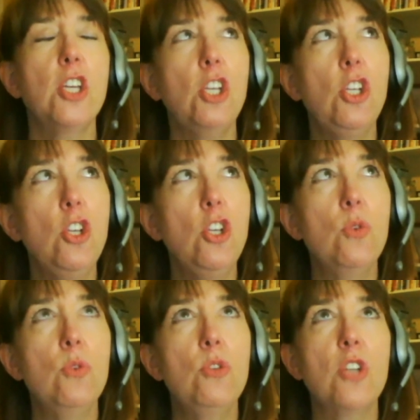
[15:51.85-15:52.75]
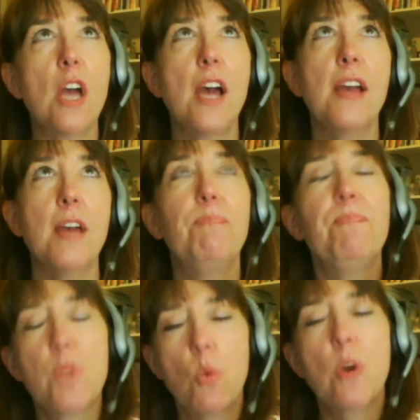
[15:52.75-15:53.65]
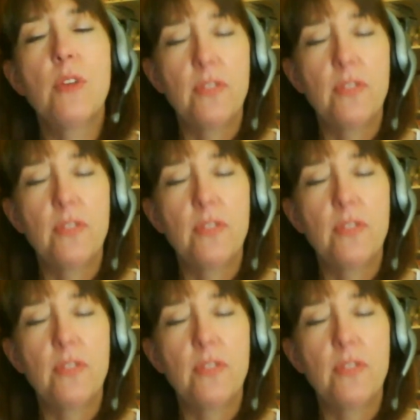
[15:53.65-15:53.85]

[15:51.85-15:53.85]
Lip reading: And that is a huge